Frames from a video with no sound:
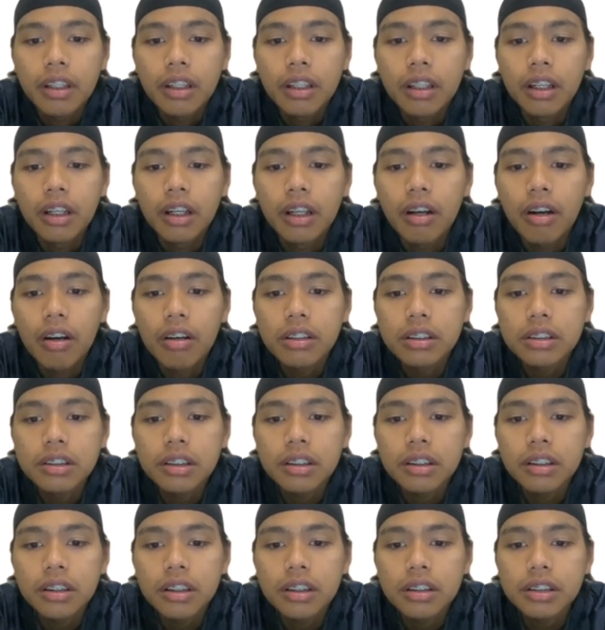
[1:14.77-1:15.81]
a
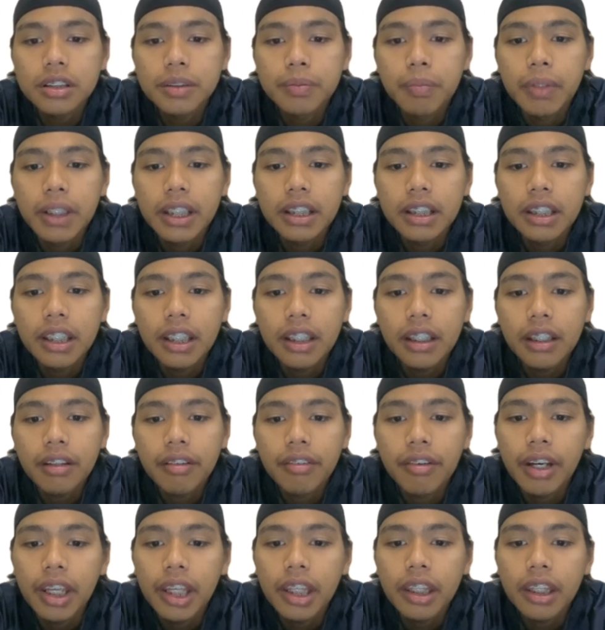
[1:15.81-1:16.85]
horizontal splitting,
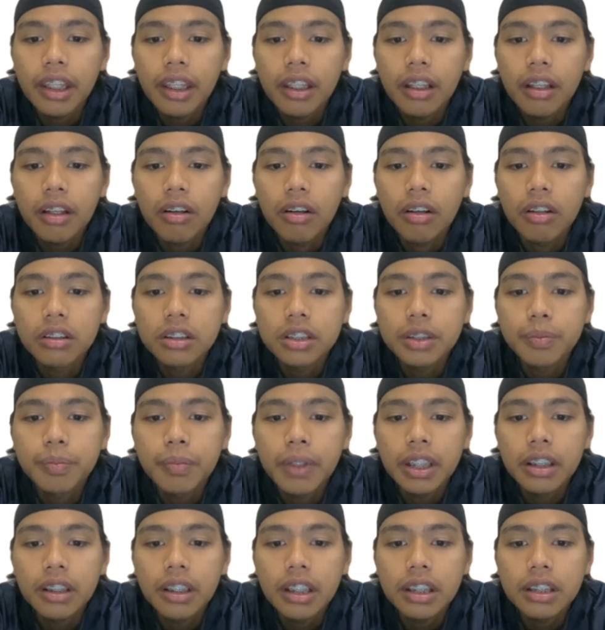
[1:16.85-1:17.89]
cracking or
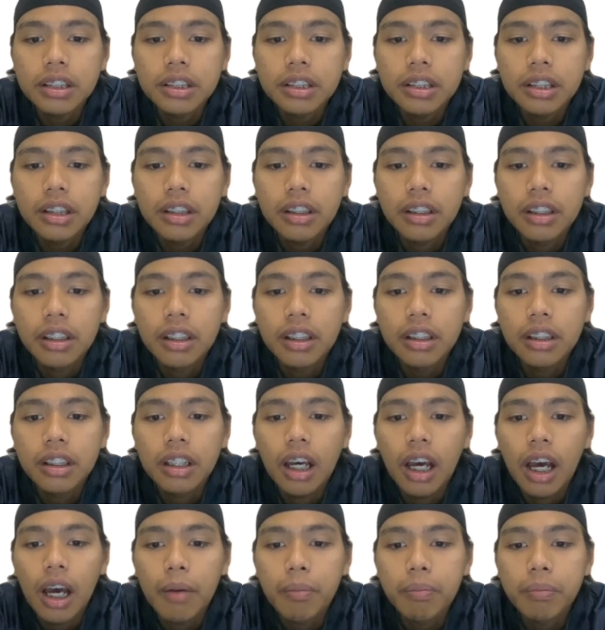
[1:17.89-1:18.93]
sprayitation near
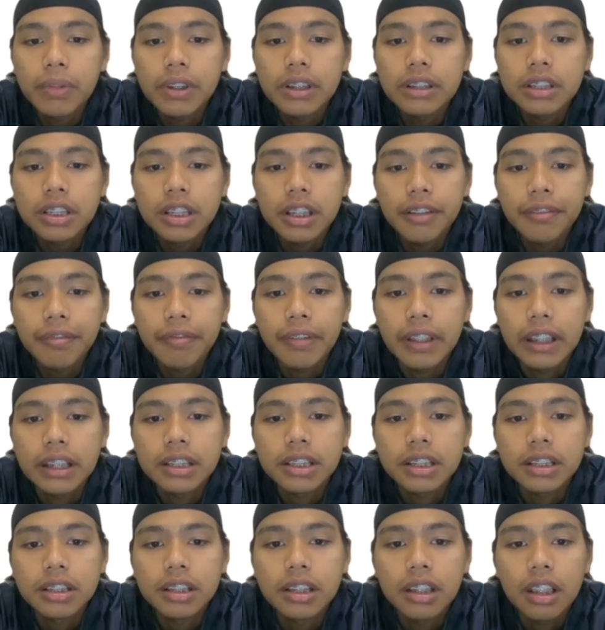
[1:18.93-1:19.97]
the upper surface.